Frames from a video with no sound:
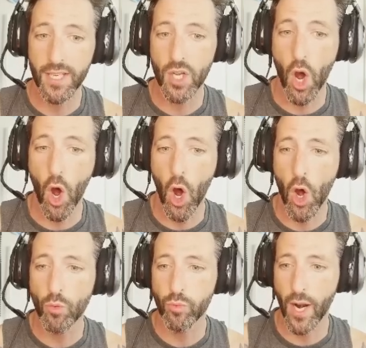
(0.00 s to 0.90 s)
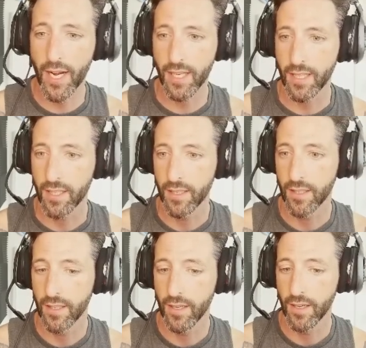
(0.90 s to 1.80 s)
is already
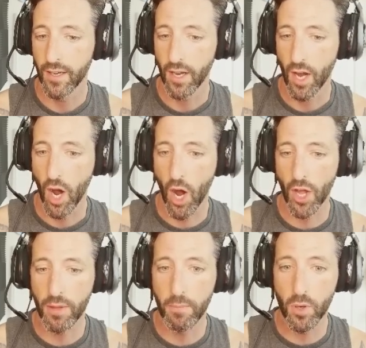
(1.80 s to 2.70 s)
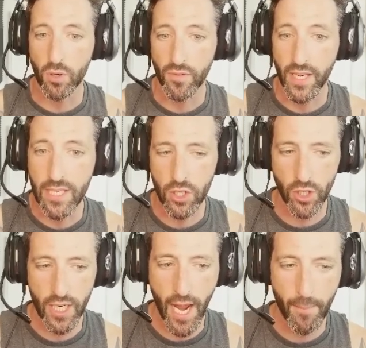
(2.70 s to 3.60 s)
on the move. He's
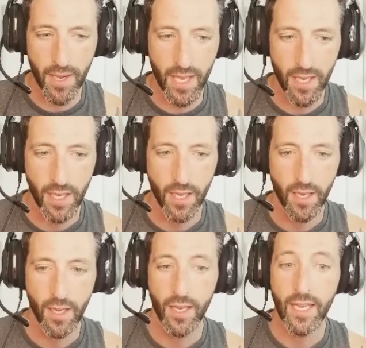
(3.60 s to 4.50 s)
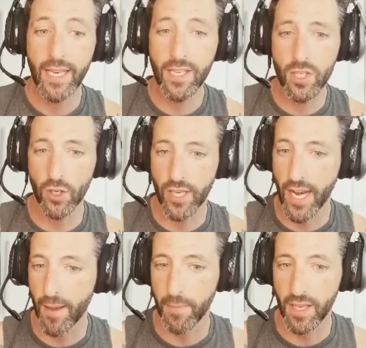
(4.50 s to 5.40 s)
looking at me. He's looking
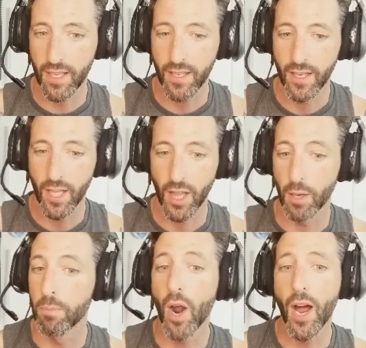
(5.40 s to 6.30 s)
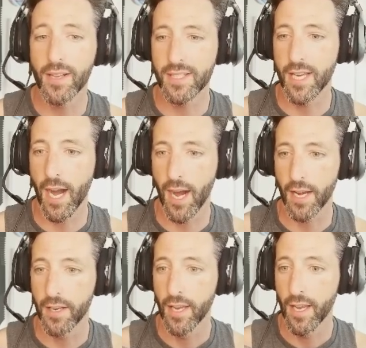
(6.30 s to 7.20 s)
at me. LeBron is gone.